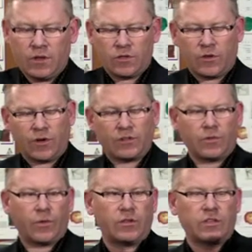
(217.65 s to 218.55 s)
So
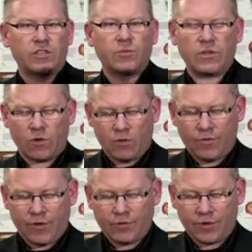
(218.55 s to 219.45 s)
we're using a Swiss Gold
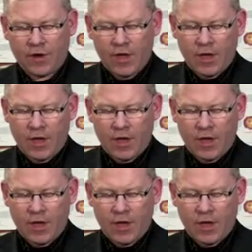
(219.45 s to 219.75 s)
filter.